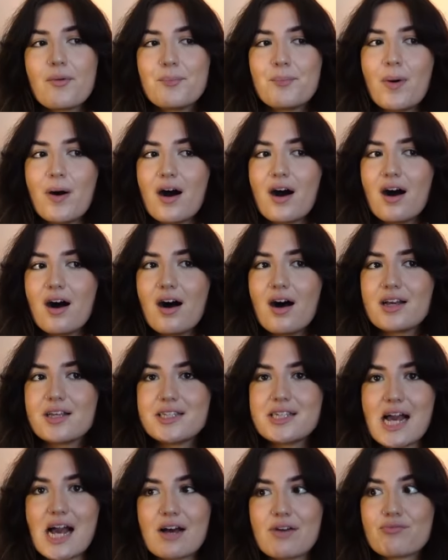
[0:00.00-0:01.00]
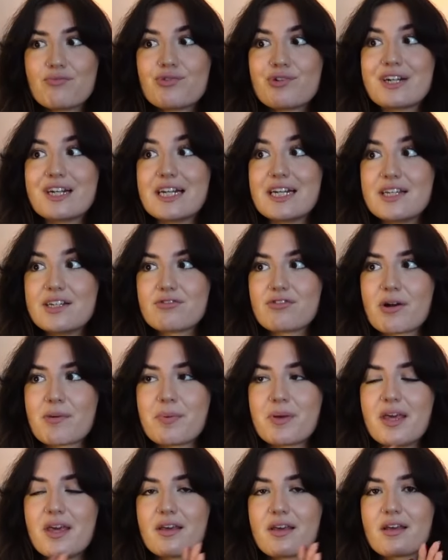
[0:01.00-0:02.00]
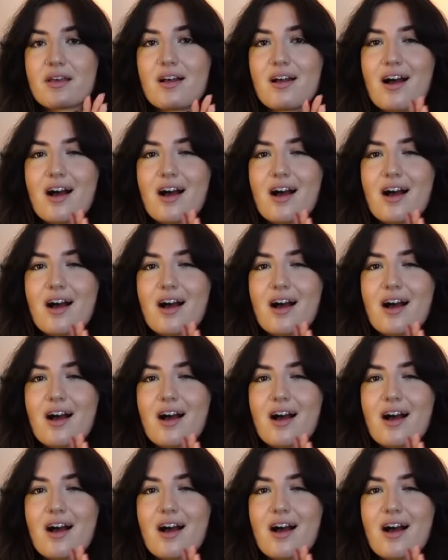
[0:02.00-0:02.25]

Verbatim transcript: But yeah, really gripping.